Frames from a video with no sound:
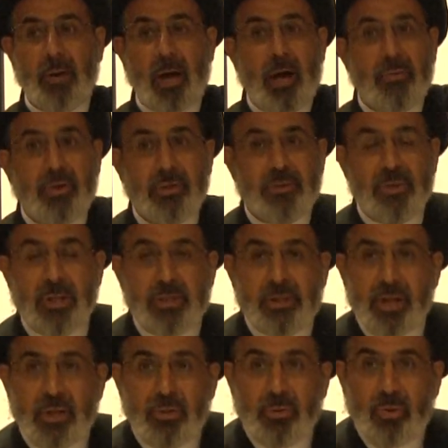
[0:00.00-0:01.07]
Others, they
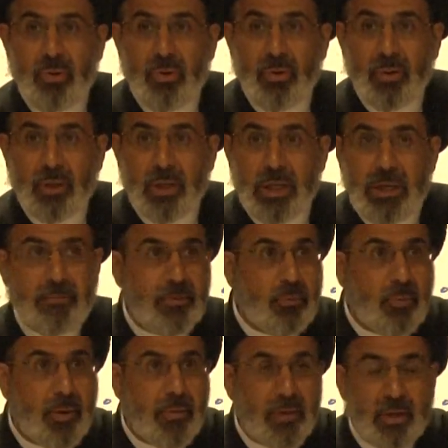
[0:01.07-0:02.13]
say no. Even
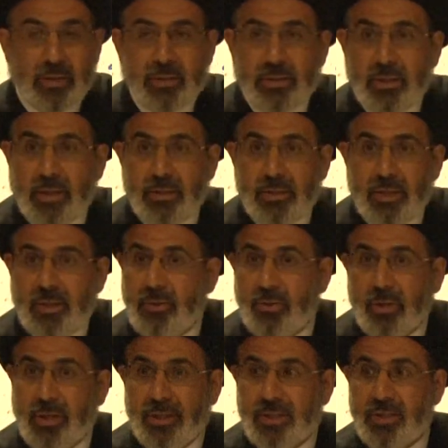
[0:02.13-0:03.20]
when there is sunset,
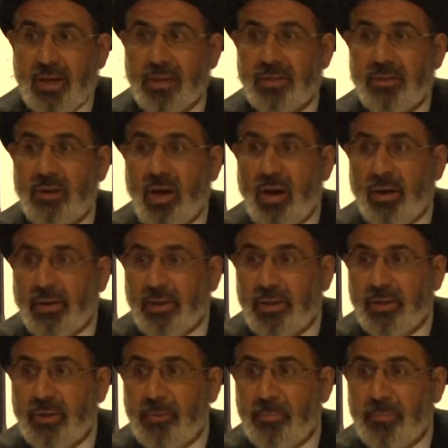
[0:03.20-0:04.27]
it's not
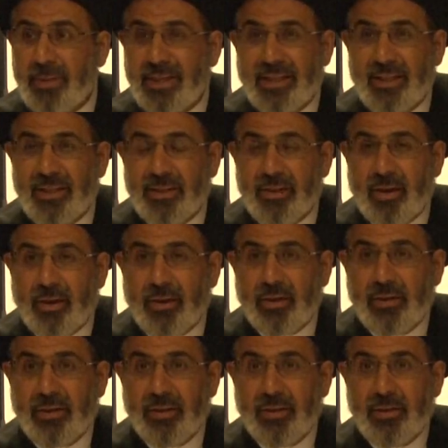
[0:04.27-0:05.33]
dark, completely dark.
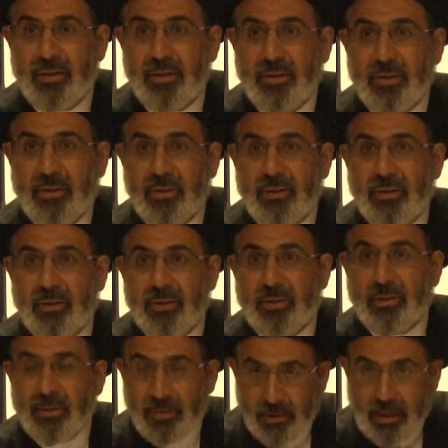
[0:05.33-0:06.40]

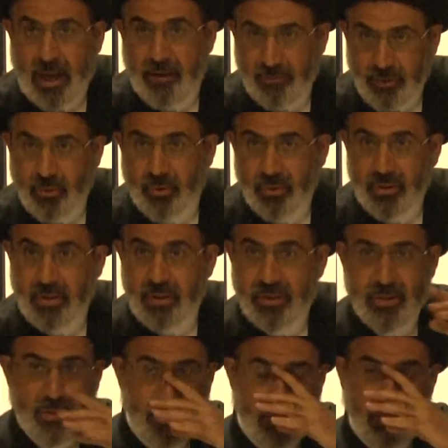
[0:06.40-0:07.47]
Have you
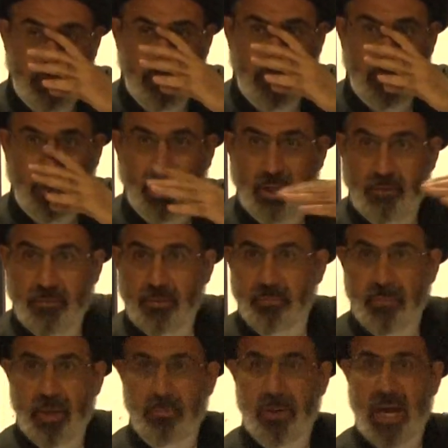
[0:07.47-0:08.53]
noticed?
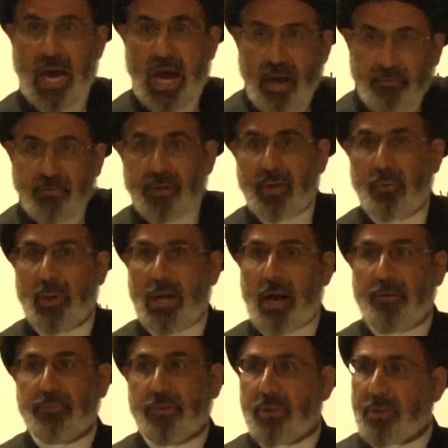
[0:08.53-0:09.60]
Even maybe half an hour
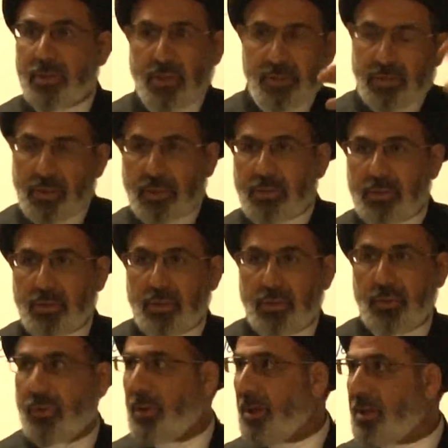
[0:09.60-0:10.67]
after sunset,
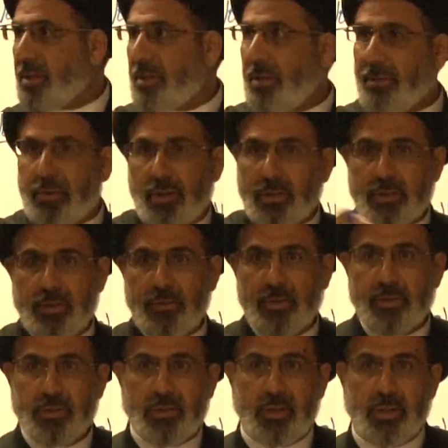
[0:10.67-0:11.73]
you can see things in the
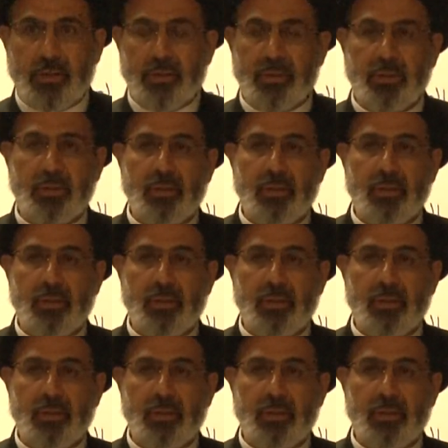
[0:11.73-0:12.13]
street.